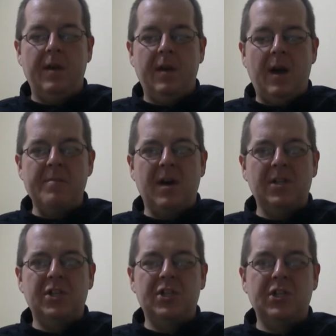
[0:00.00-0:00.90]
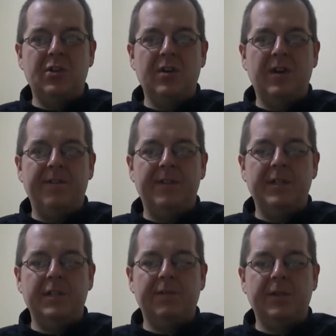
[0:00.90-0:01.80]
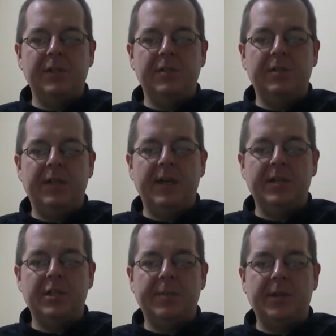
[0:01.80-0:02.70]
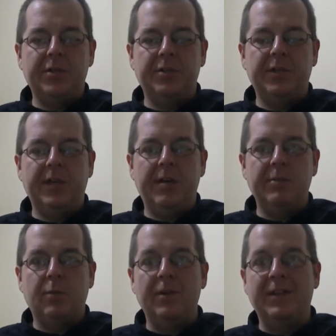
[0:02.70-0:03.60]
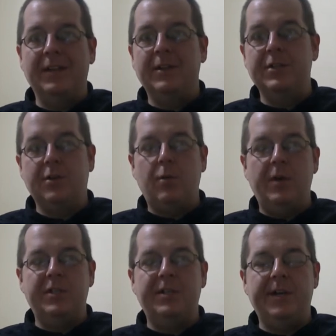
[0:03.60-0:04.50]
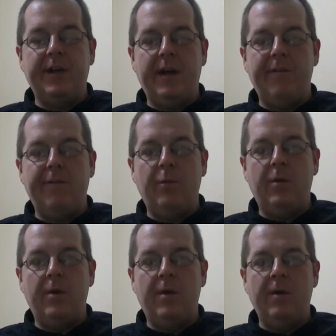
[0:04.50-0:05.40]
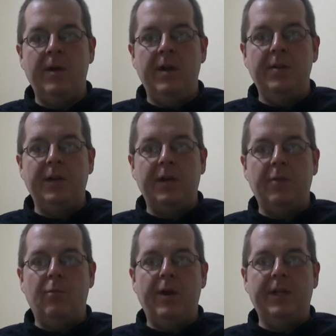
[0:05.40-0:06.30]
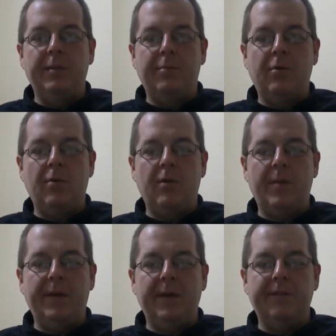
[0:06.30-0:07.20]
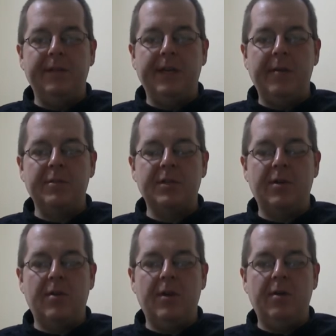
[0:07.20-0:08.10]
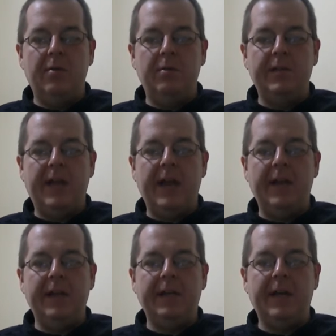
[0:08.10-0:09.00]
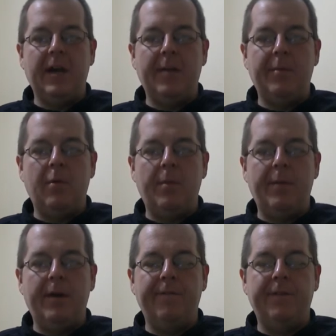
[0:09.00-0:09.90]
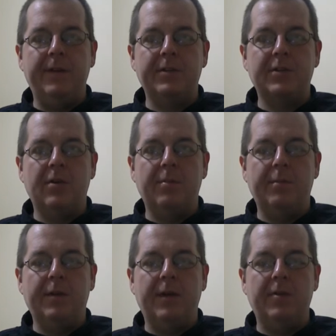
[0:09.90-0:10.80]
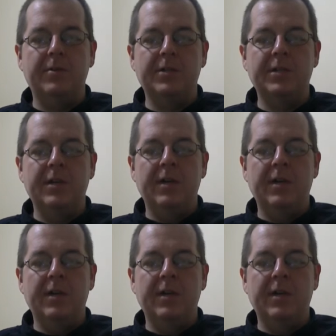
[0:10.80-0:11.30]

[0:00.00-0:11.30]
I'm not sure if this facility has specialty games. One thing Laser Quest did have were they could rig the programming of the game scenario to handicap or benefit certain players,